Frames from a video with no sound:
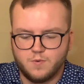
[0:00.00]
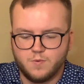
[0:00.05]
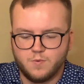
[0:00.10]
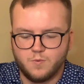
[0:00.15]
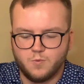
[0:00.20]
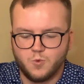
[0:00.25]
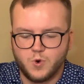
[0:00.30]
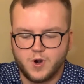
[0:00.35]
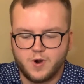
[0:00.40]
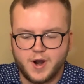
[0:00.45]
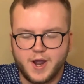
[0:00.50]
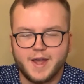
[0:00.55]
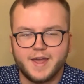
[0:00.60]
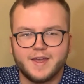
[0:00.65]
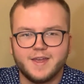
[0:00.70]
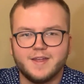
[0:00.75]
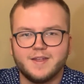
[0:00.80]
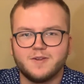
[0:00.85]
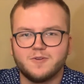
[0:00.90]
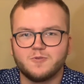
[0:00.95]
where I
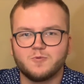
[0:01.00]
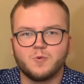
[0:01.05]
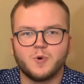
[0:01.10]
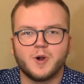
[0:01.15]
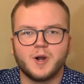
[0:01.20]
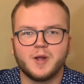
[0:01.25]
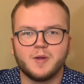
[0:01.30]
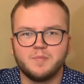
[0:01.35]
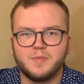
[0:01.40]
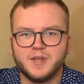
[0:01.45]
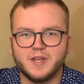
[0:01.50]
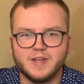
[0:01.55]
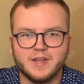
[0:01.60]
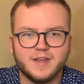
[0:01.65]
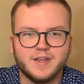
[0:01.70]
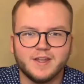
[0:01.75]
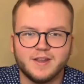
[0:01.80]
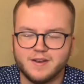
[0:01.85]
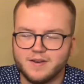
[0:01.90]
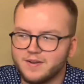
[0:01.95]
end, where I
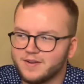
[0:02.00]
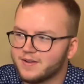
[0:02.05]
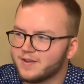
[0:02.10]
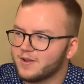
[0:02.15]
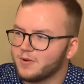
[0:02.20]
begin,